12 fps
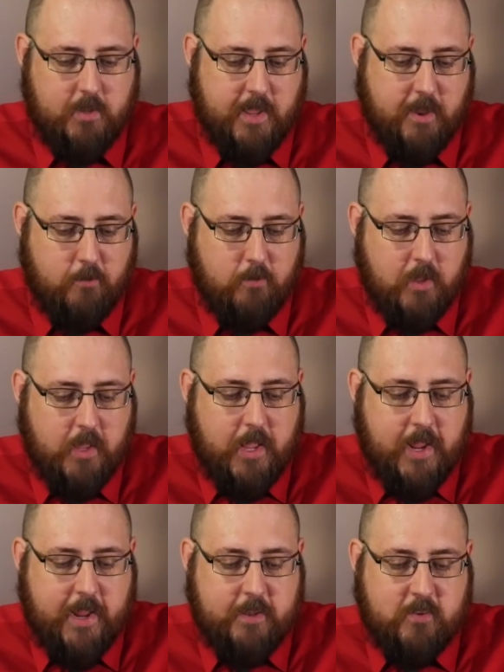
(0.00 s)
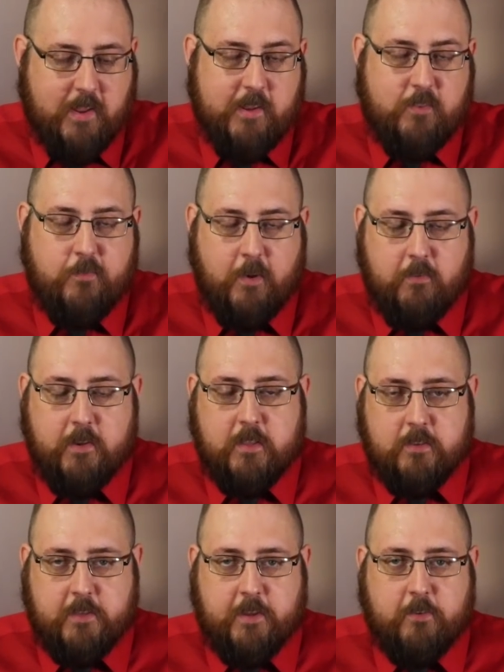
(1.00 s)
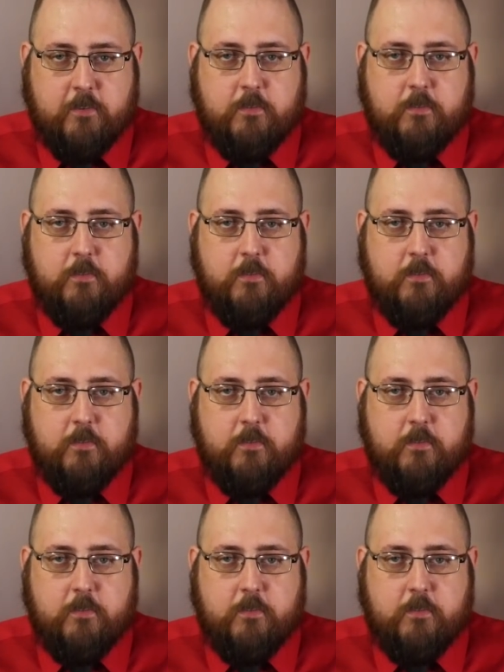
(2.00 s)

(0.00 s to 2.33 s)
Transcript: Now, it's very clear